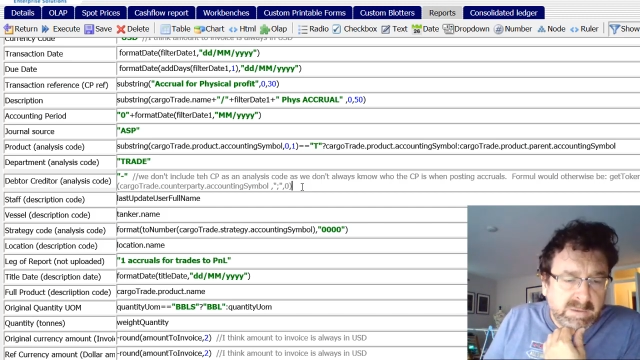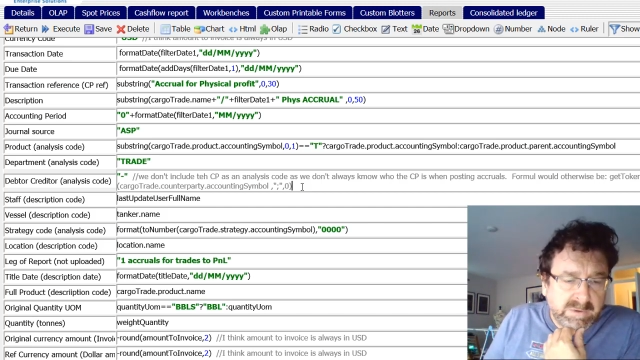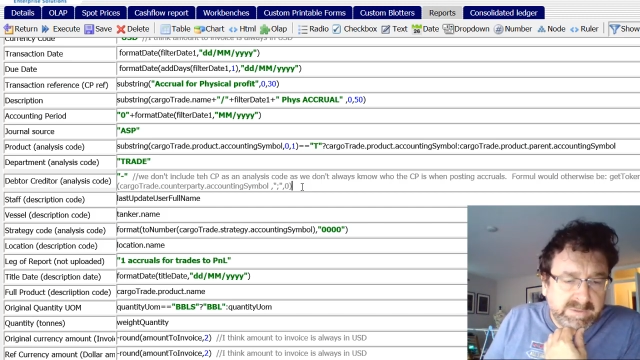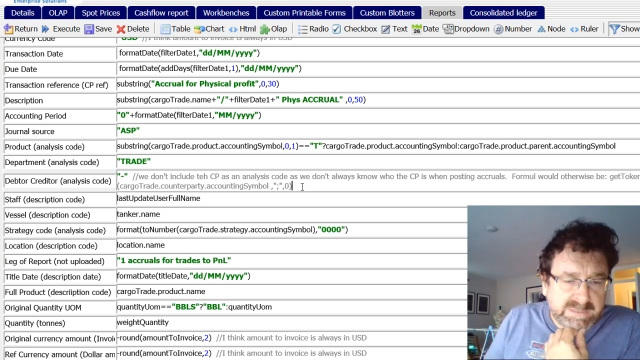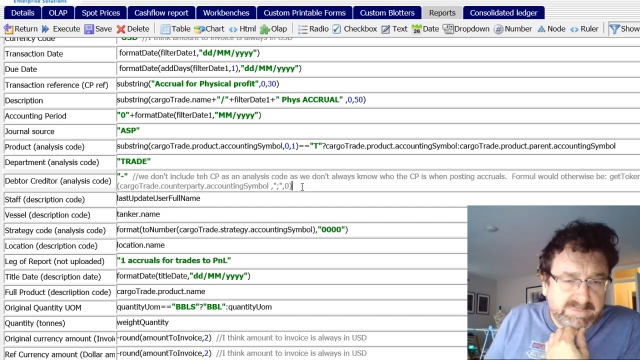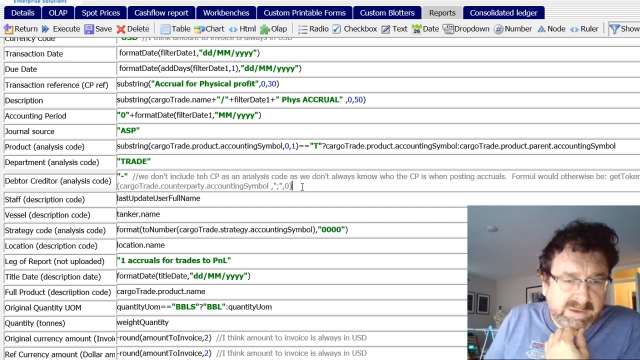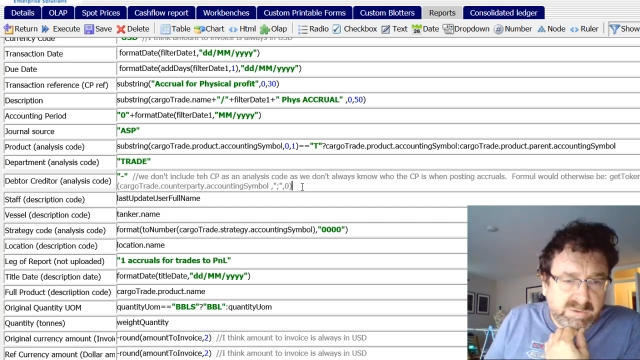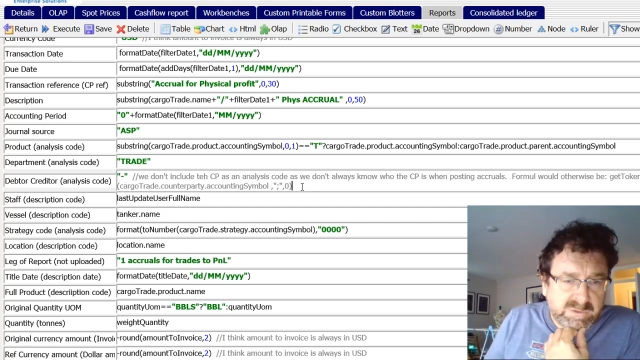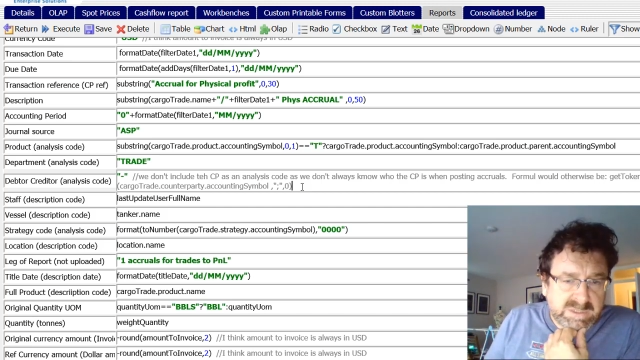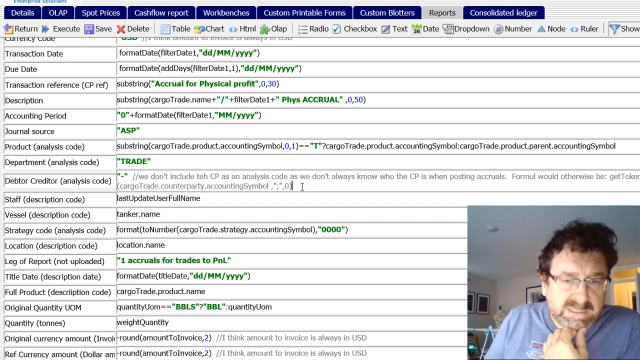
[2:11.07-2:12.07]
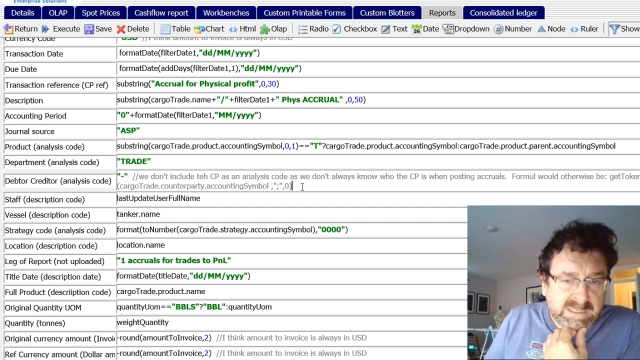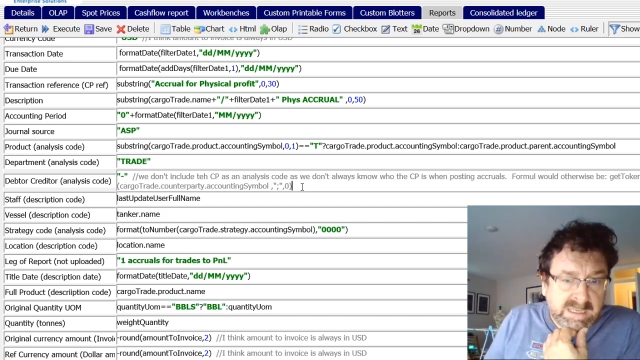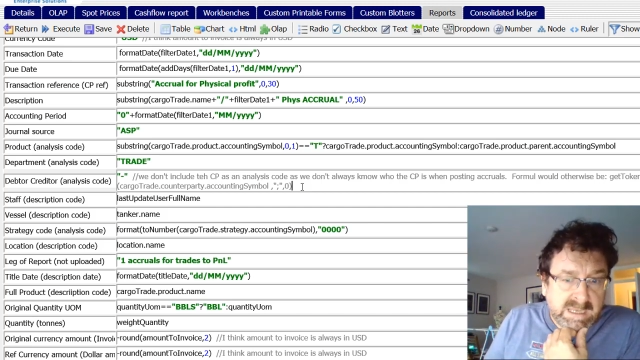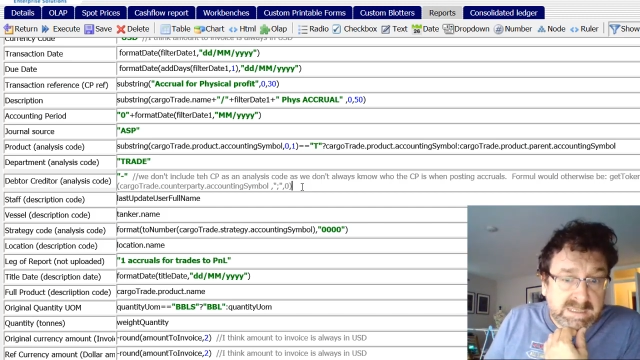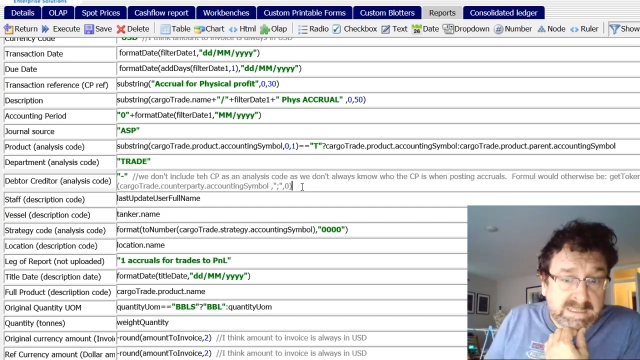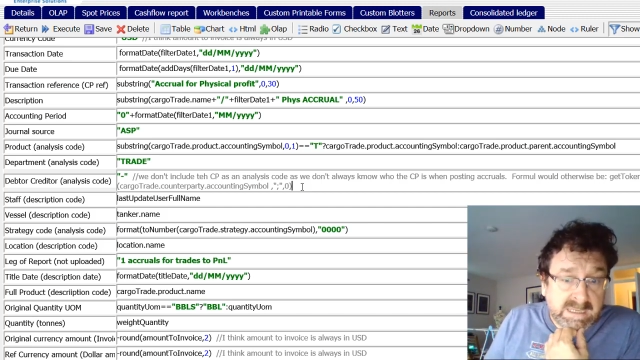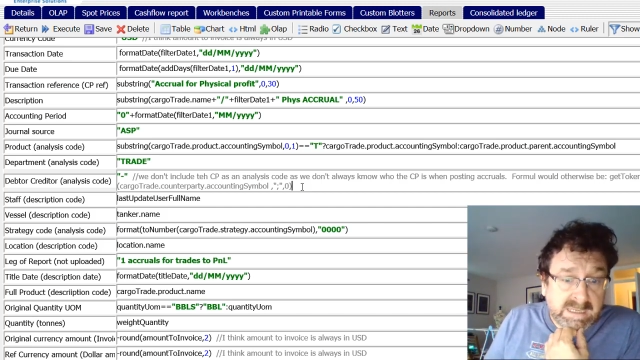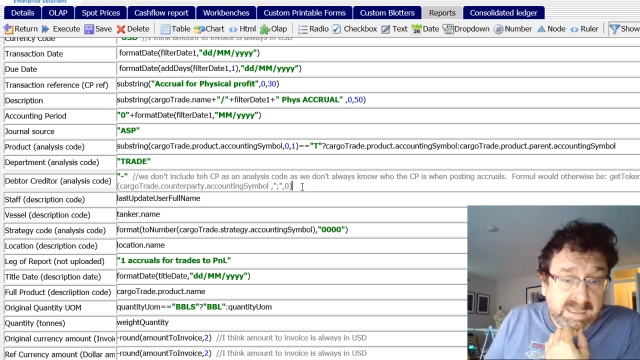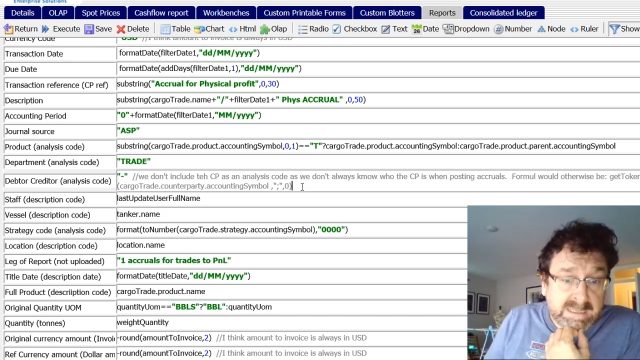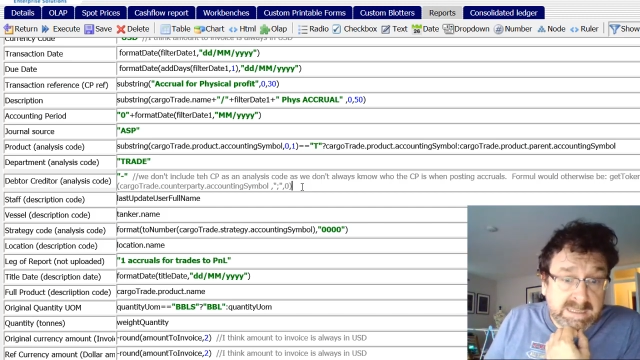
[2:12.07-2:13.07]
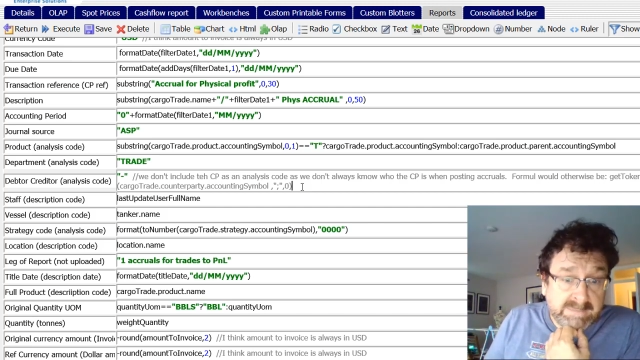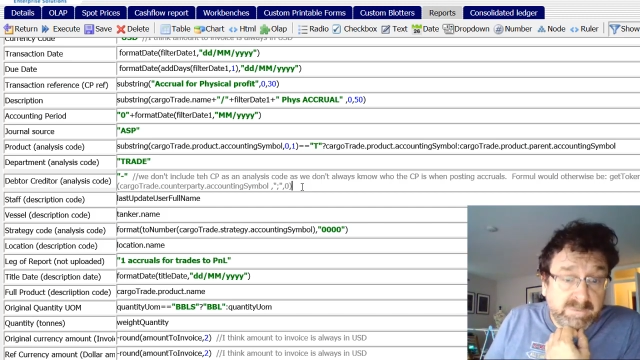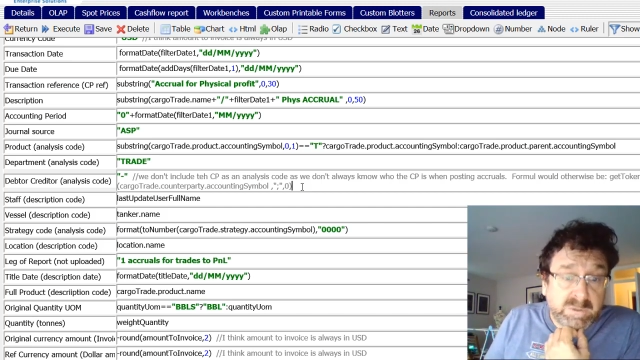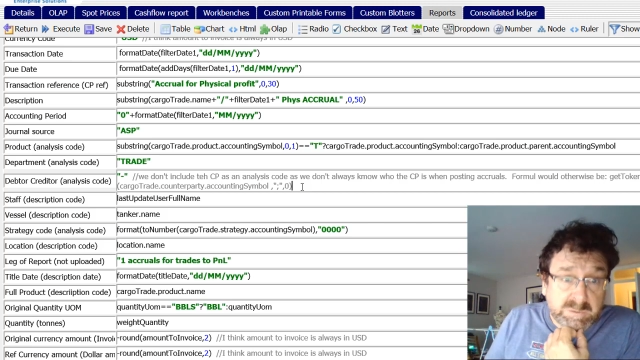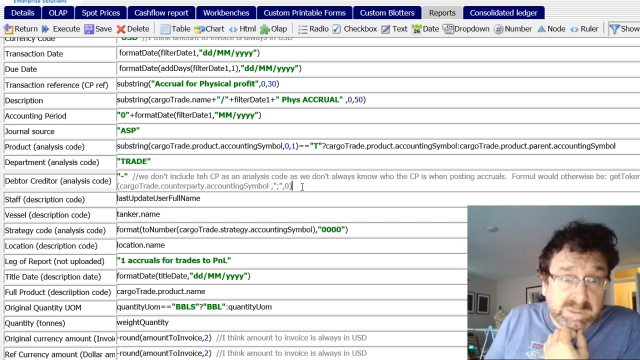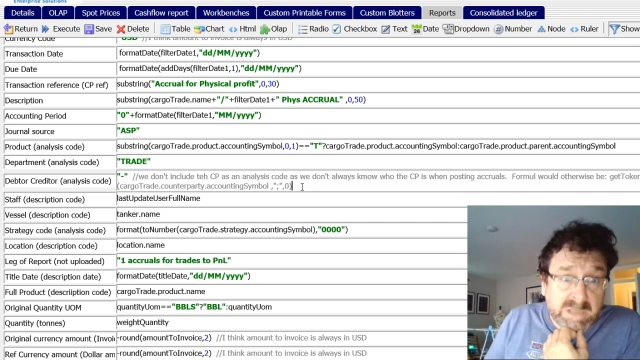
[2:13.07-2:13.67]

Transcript: one of these records as an invoice,